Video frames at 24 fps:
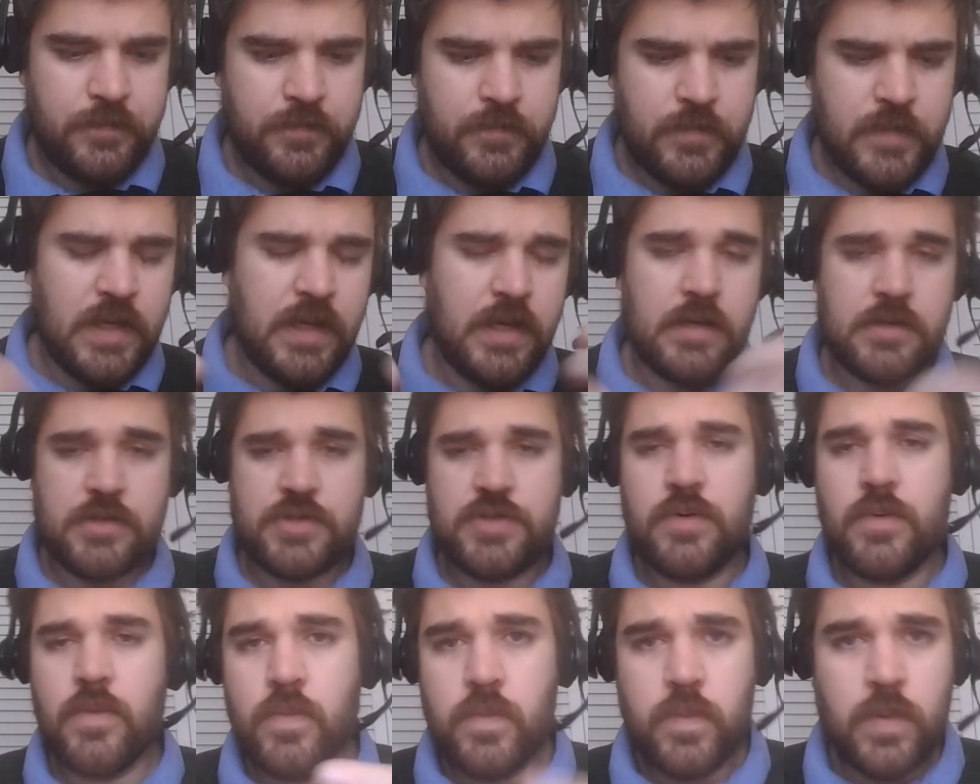the
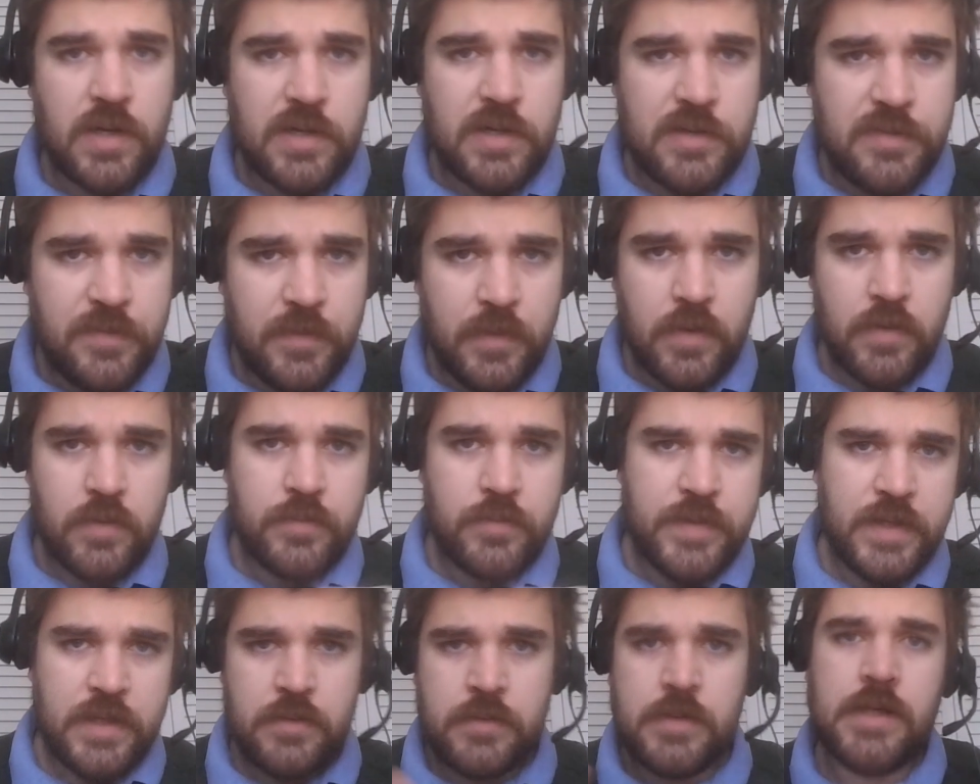actual workflow
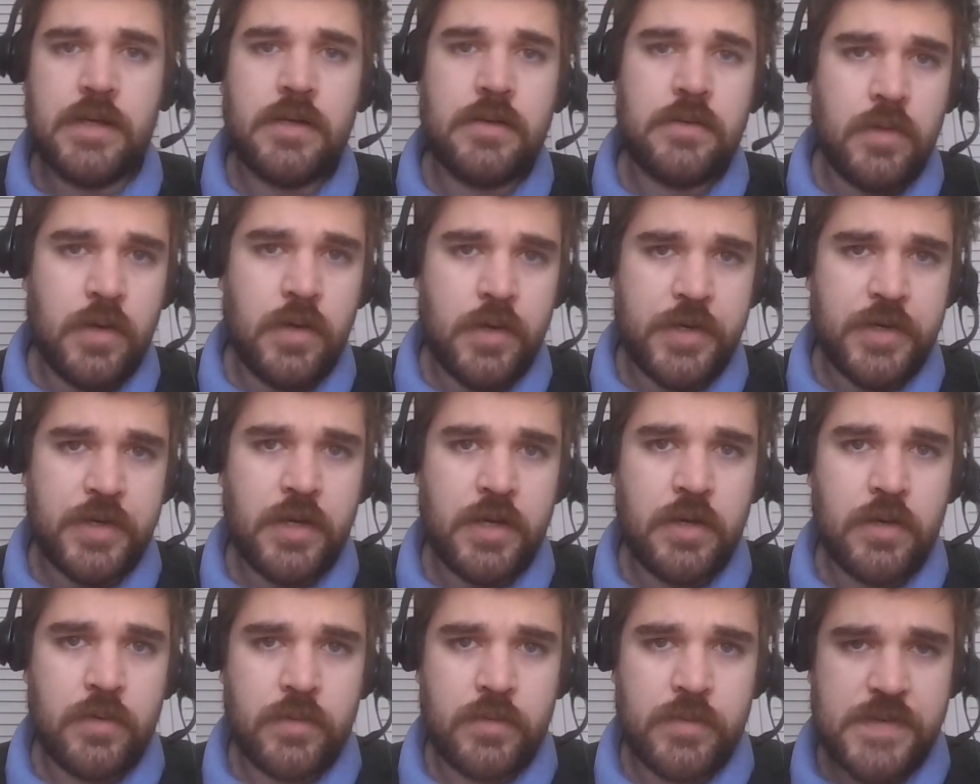that you need in order to
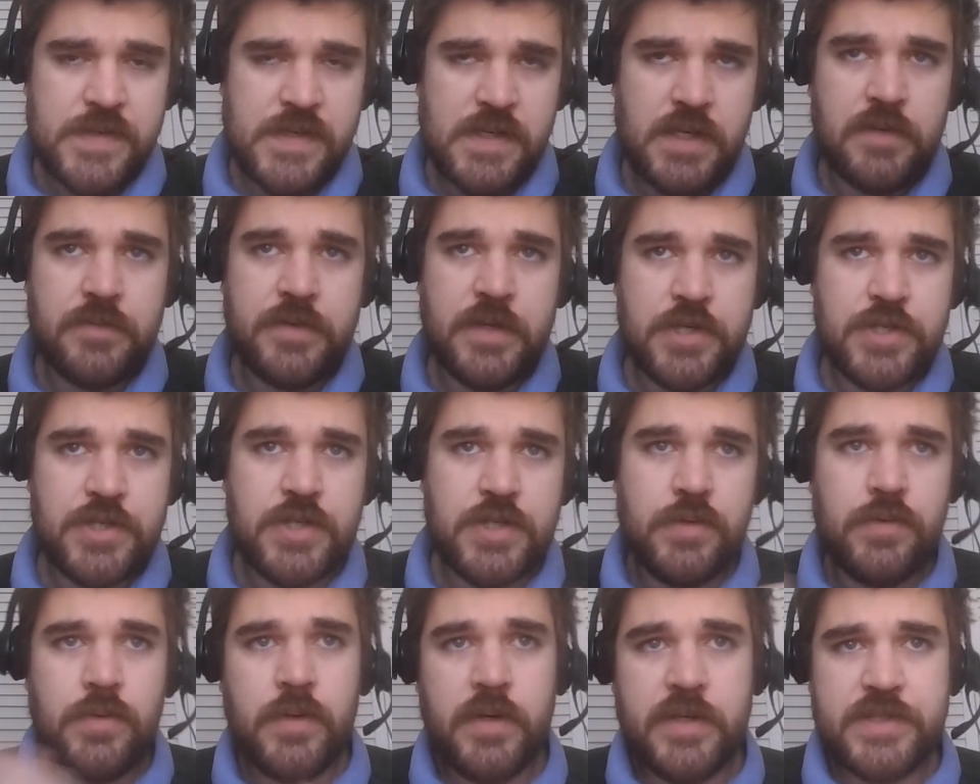go and resolve an
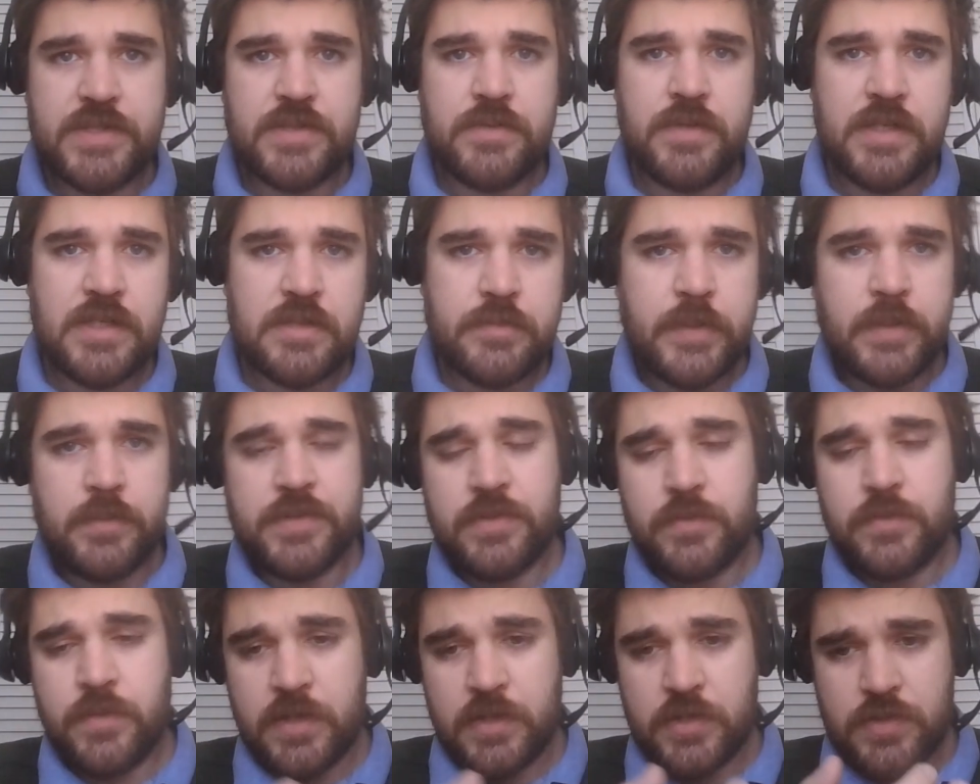issue, you also need to be able
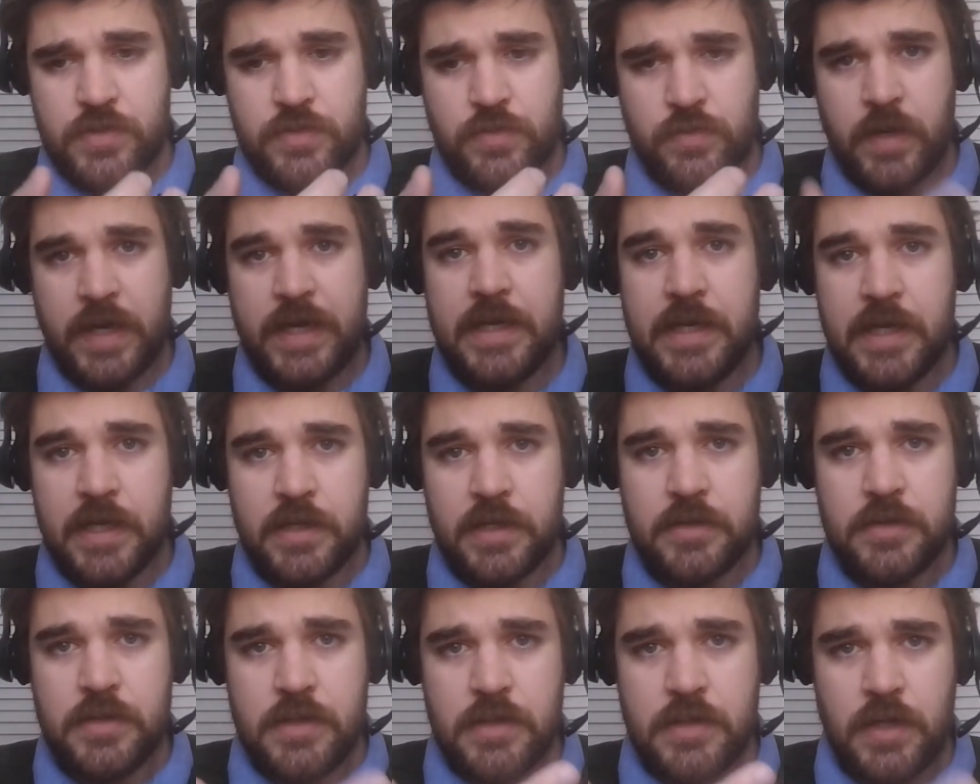to doing training
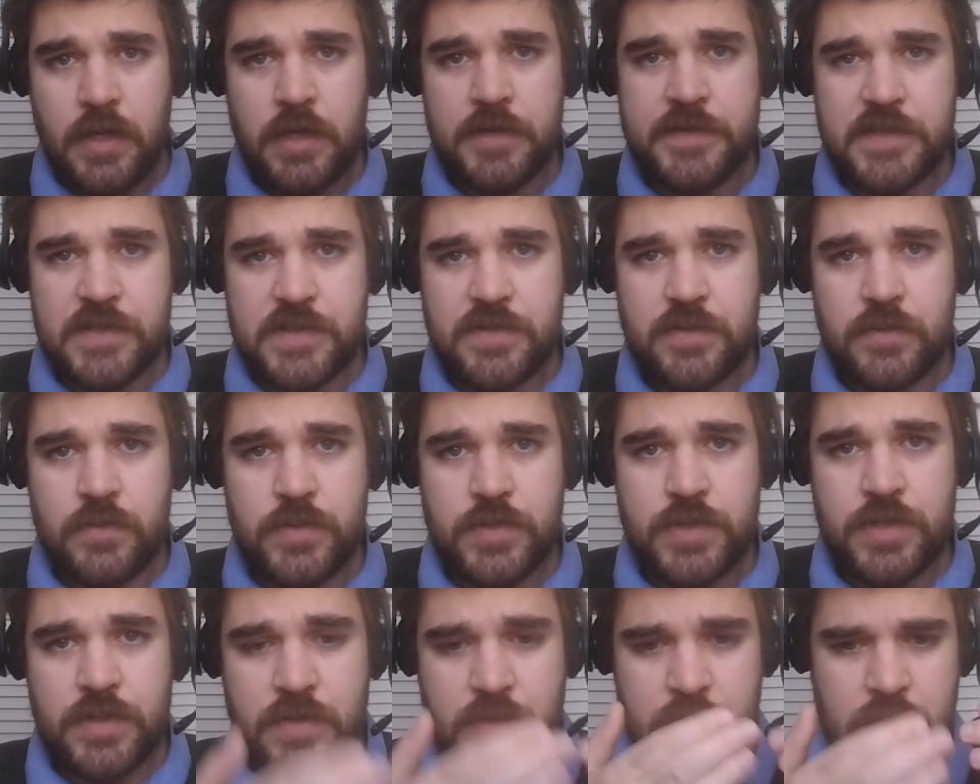on the
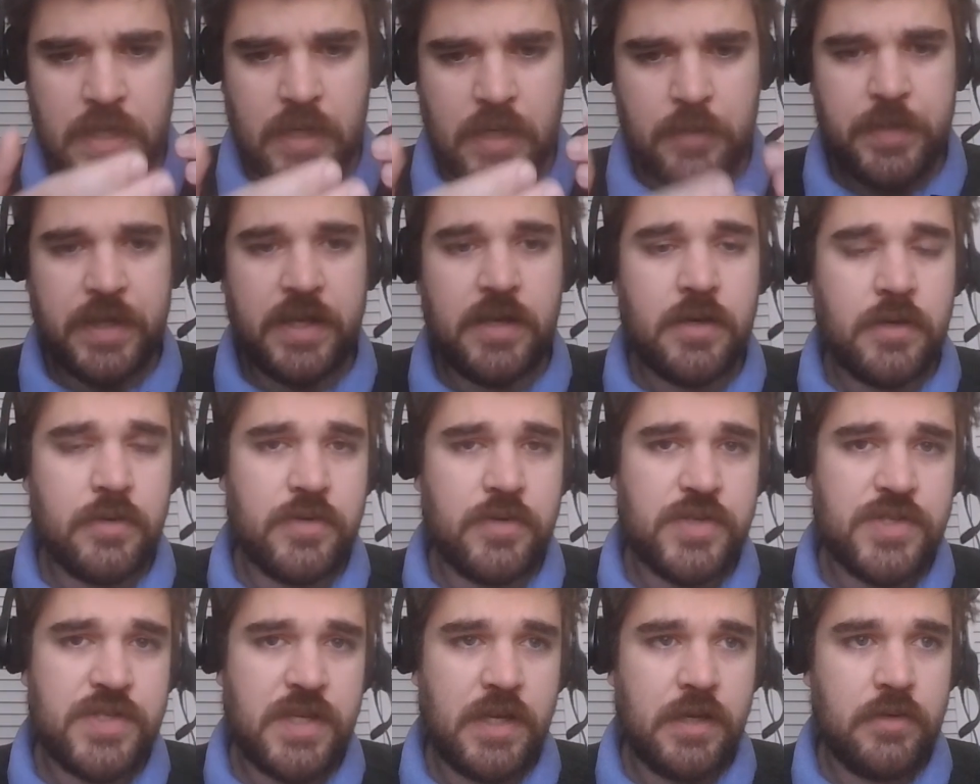solution, helping it
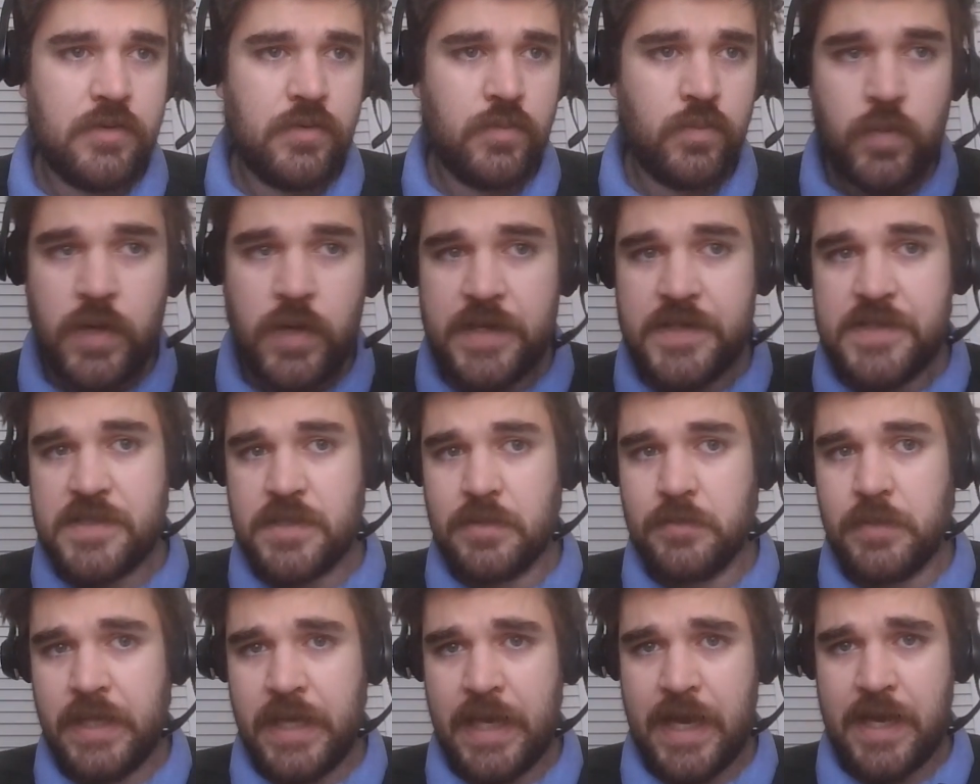understand what is
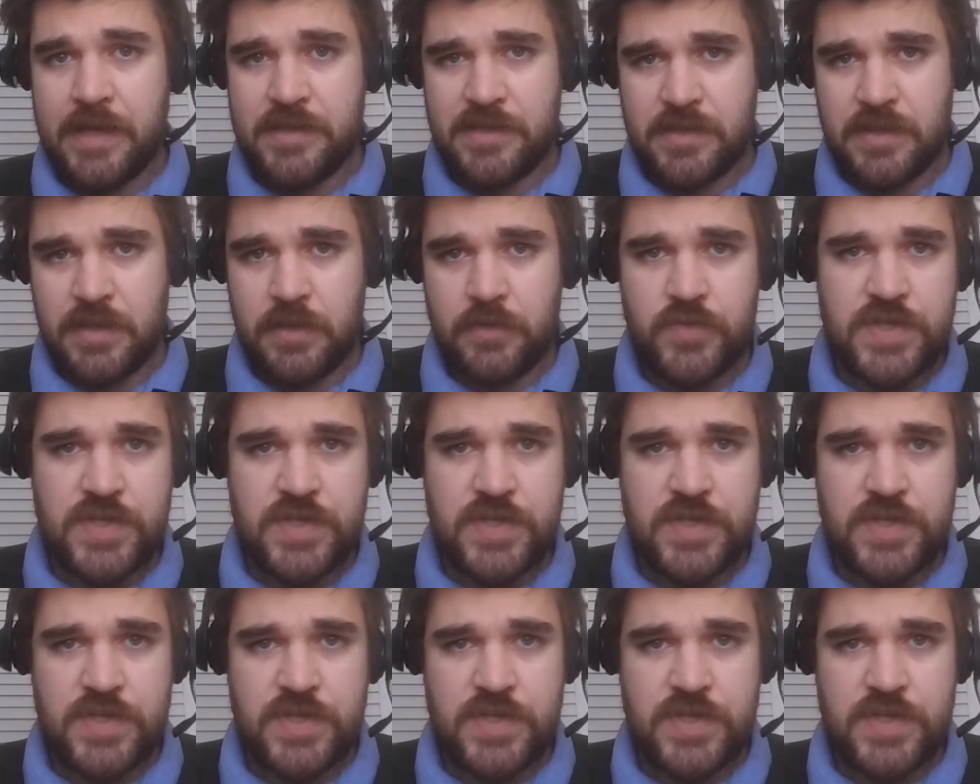somebody asking.